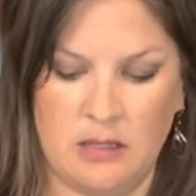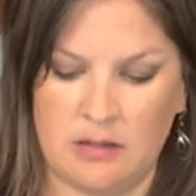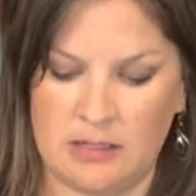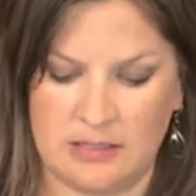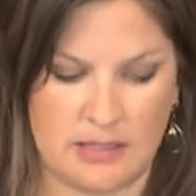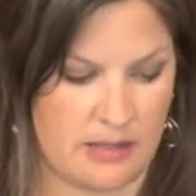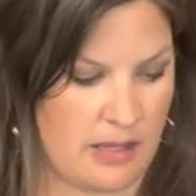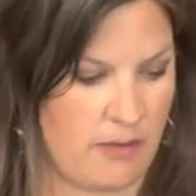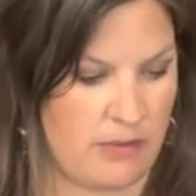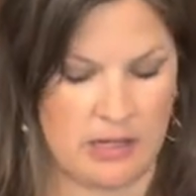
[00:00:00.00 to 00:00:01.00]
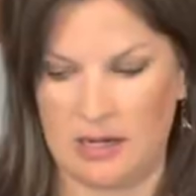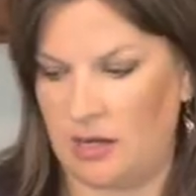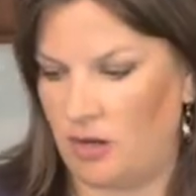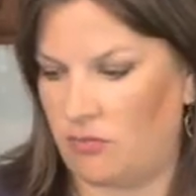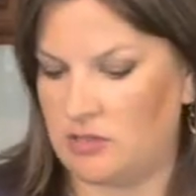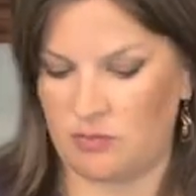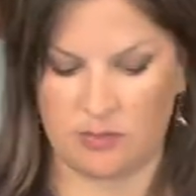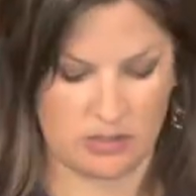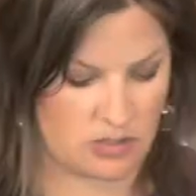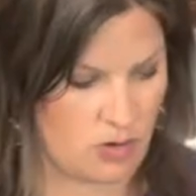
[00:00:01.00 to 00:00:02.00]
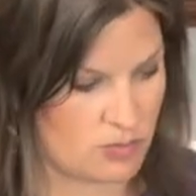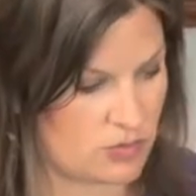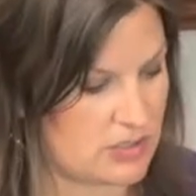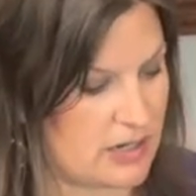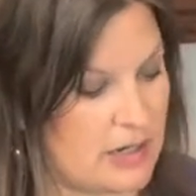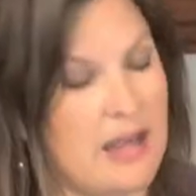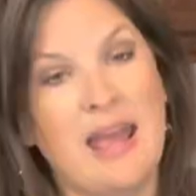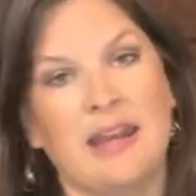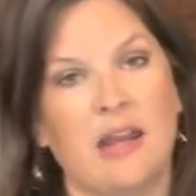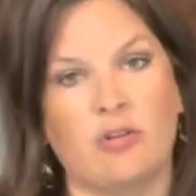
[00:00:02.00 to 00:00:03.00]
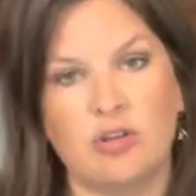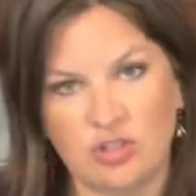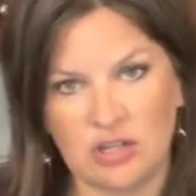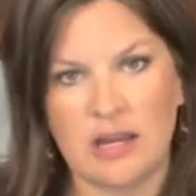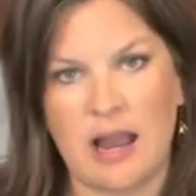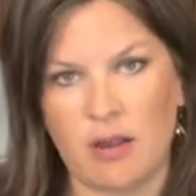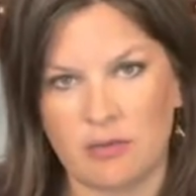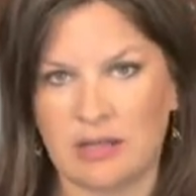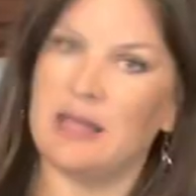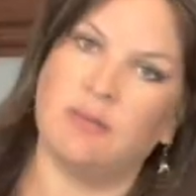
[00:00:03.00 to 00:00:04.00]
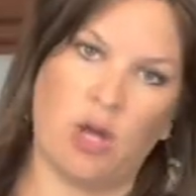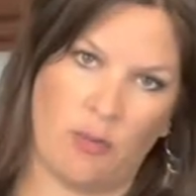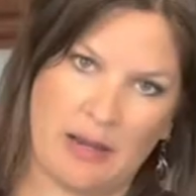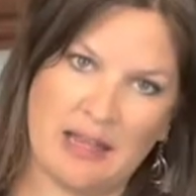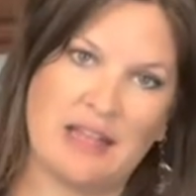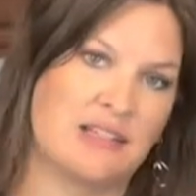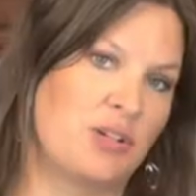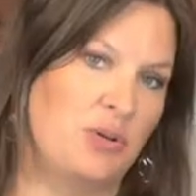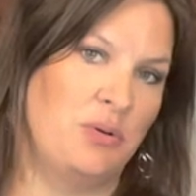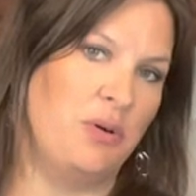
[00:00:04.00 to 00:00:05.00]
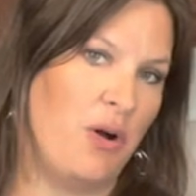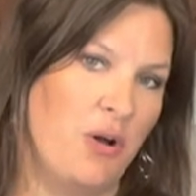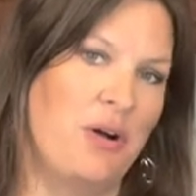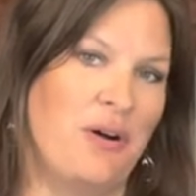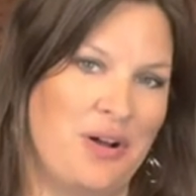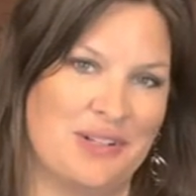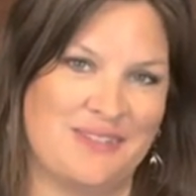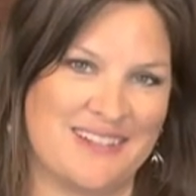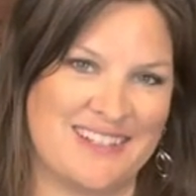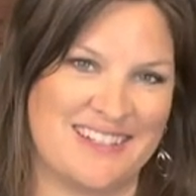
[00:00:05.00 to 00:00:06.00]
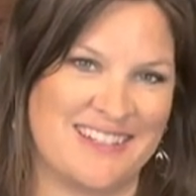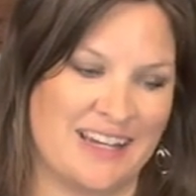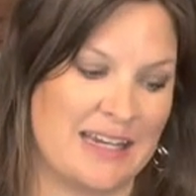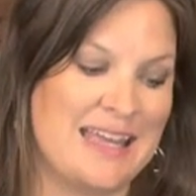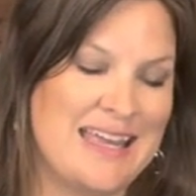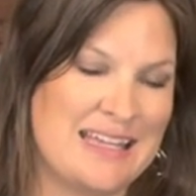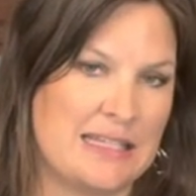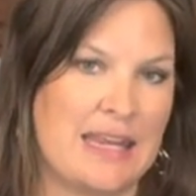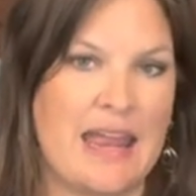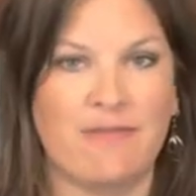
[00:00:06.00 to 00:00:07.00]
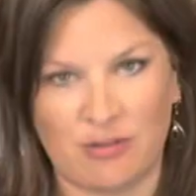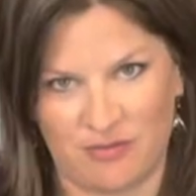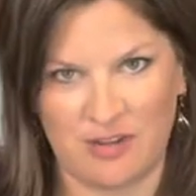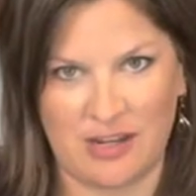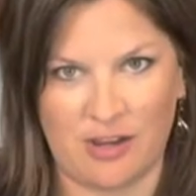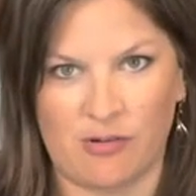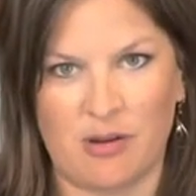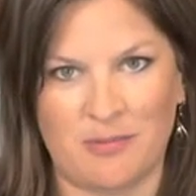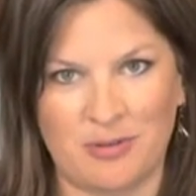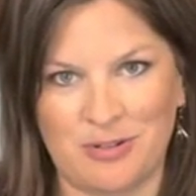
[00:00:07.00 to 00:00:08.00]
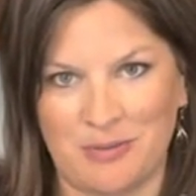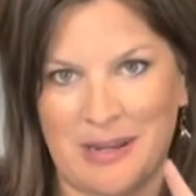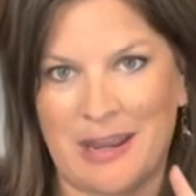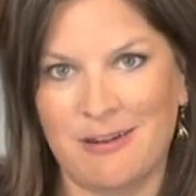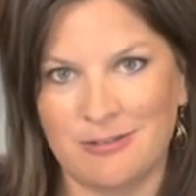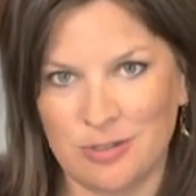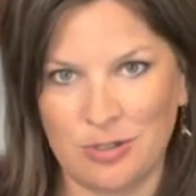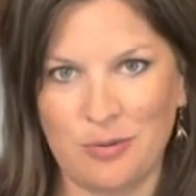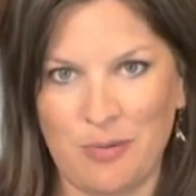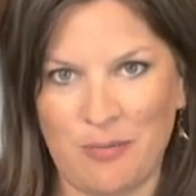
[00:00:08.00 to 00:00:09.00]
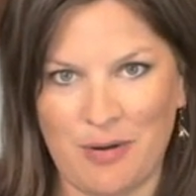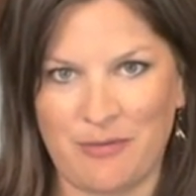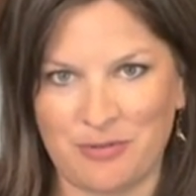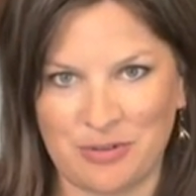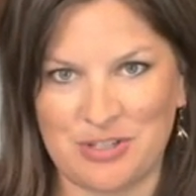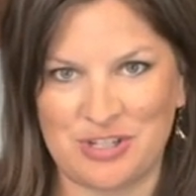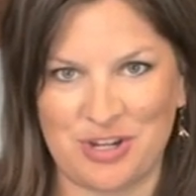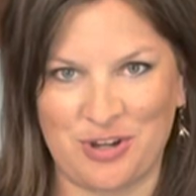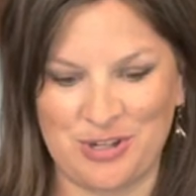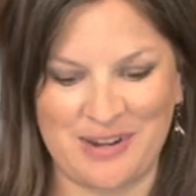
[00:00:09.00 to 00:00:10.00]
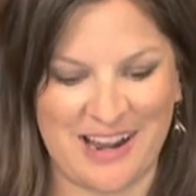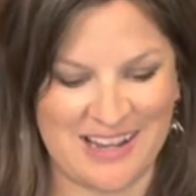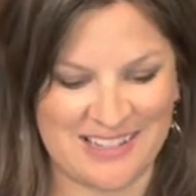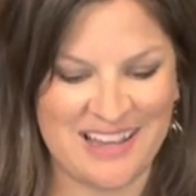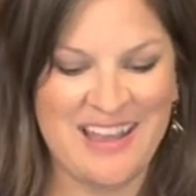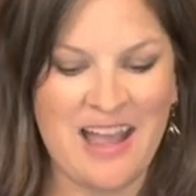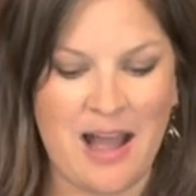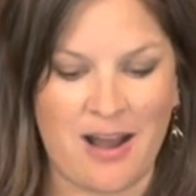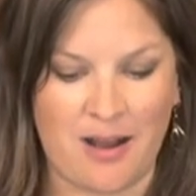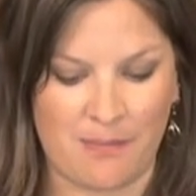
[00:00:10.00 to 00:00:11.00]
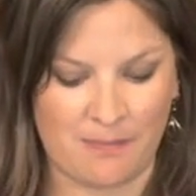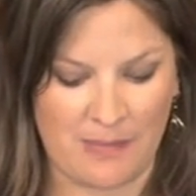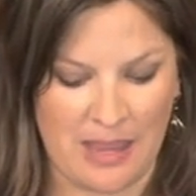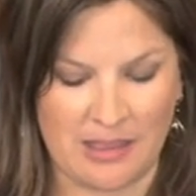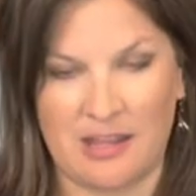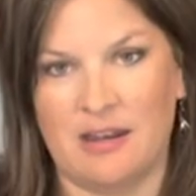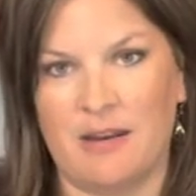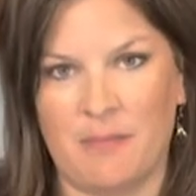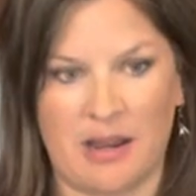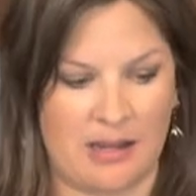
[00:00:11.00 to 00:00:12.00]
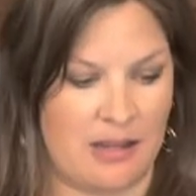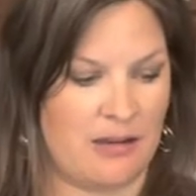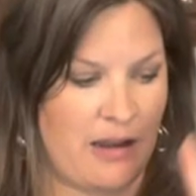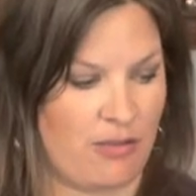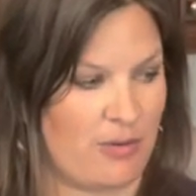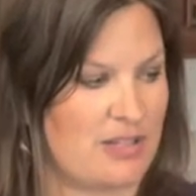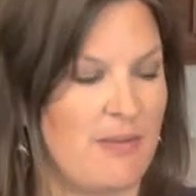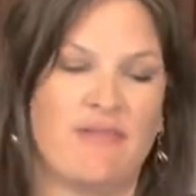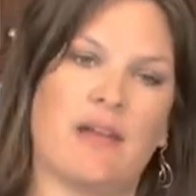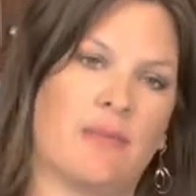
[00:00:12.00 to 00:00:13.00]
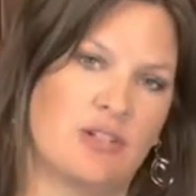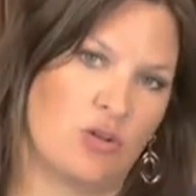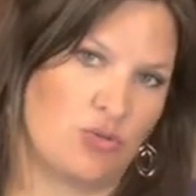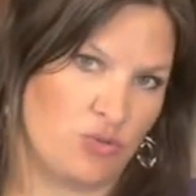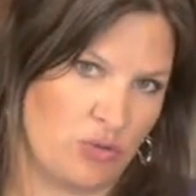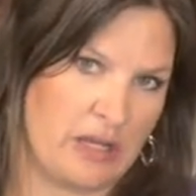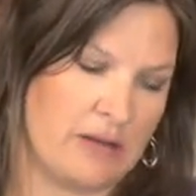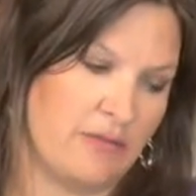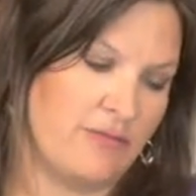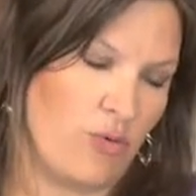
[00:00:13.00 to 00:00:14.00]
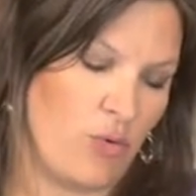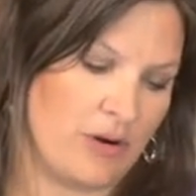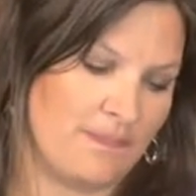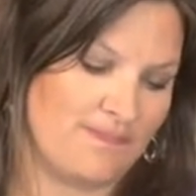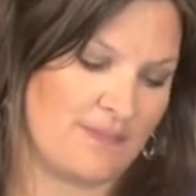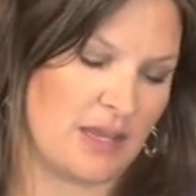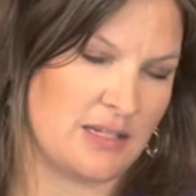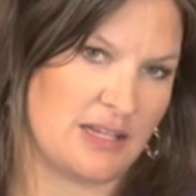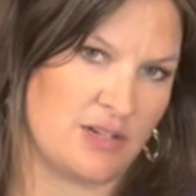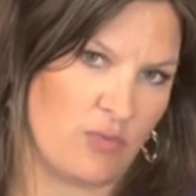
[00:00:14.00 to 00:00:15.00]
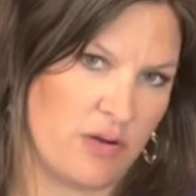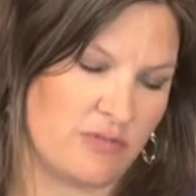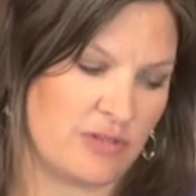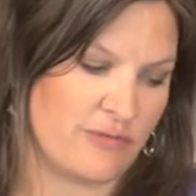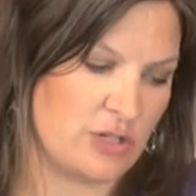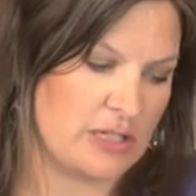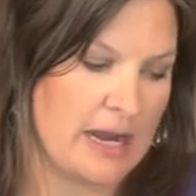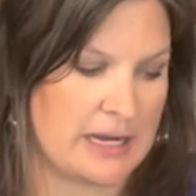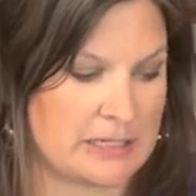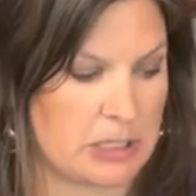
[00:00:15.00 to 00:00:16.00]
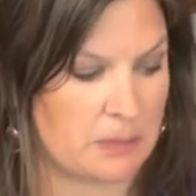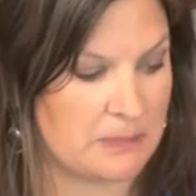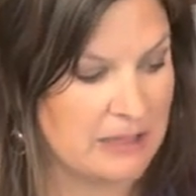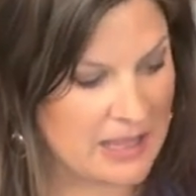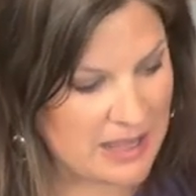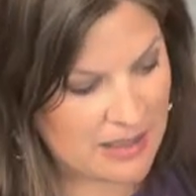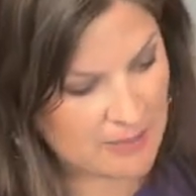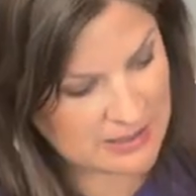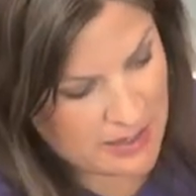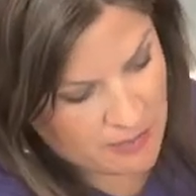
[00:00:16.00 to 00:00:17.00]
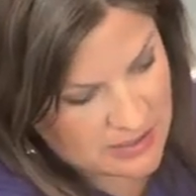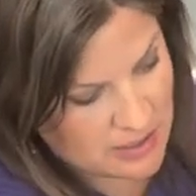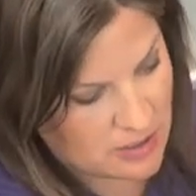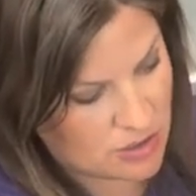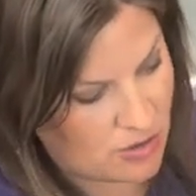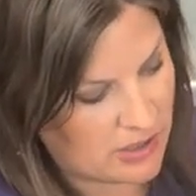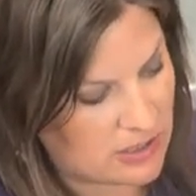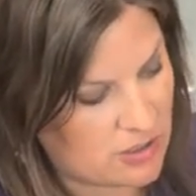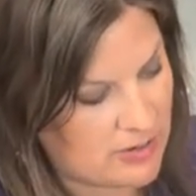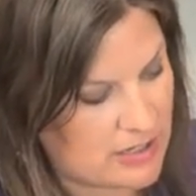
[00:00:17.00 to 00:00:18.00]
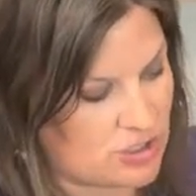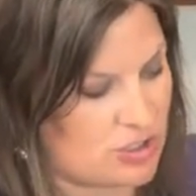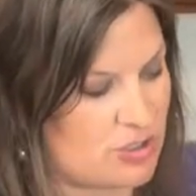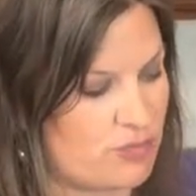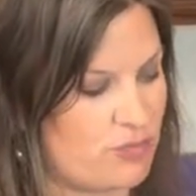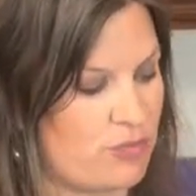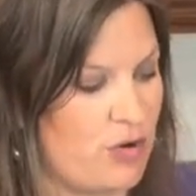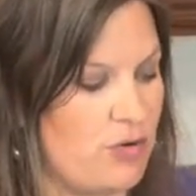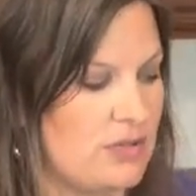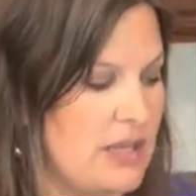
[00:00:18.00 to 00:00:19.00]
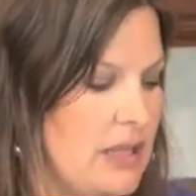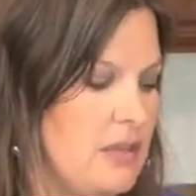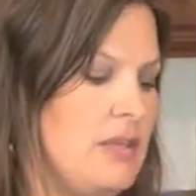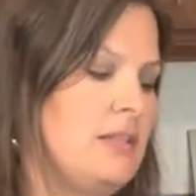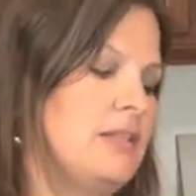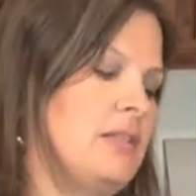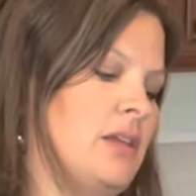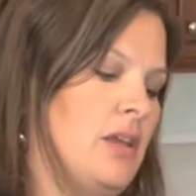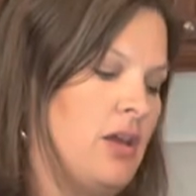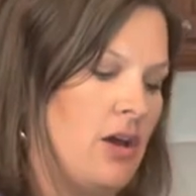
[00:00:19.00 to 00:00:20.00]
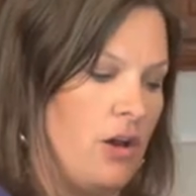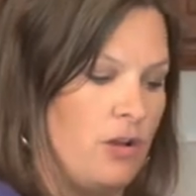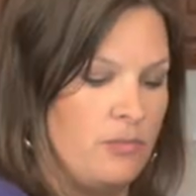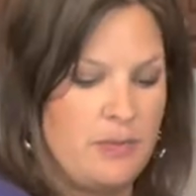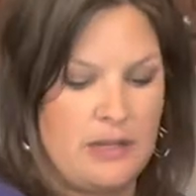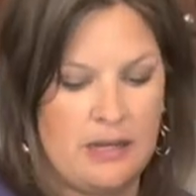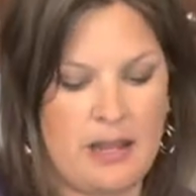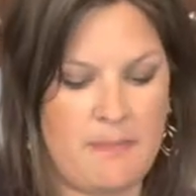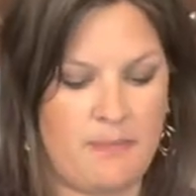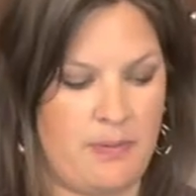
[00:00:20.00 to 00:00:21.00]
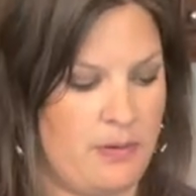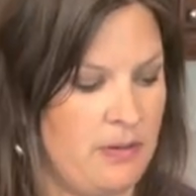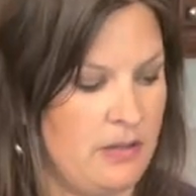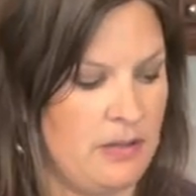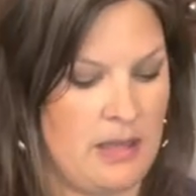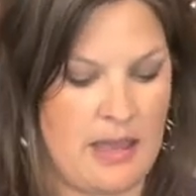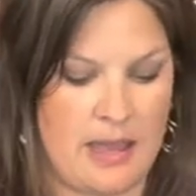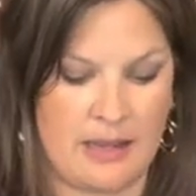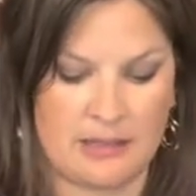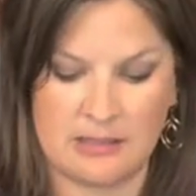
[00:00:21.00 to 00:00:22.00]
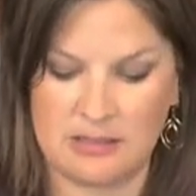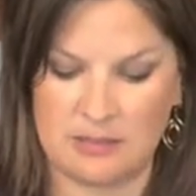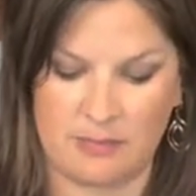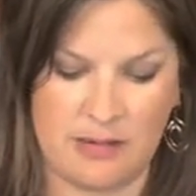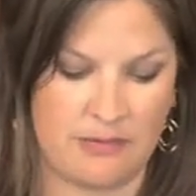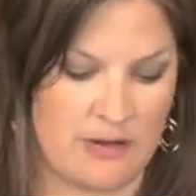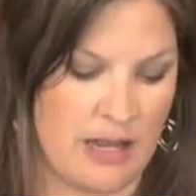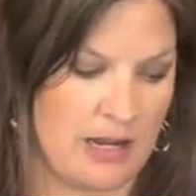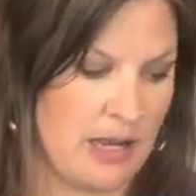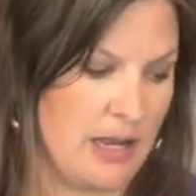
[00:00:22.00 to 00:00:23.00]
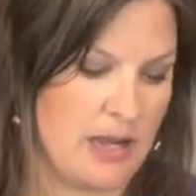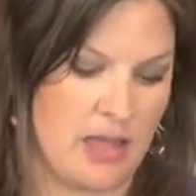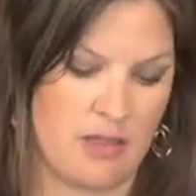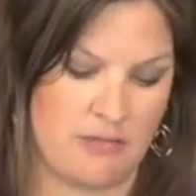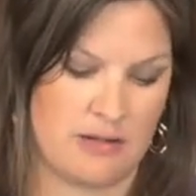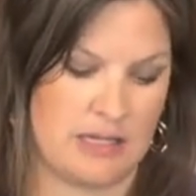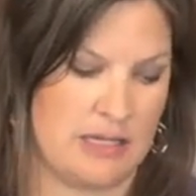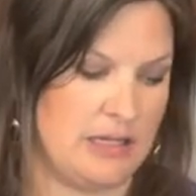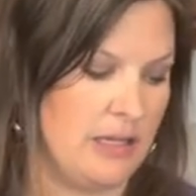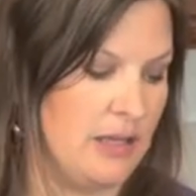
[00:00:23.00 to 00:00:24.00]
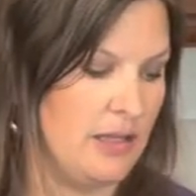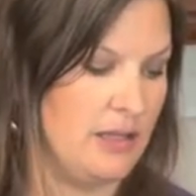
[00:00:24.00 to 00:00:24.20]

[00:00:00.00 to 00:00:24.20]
And set that one, and I know this one is almost done. Now, usually I would keep going until all of this is done. Today for the video, I'm only doing 2 waffles to show you guys, and then the rest of my family is all drooling for a taste of waffles for a snack. So that means that one's done, so all I do is just rotate this, open it up, and we've got another one.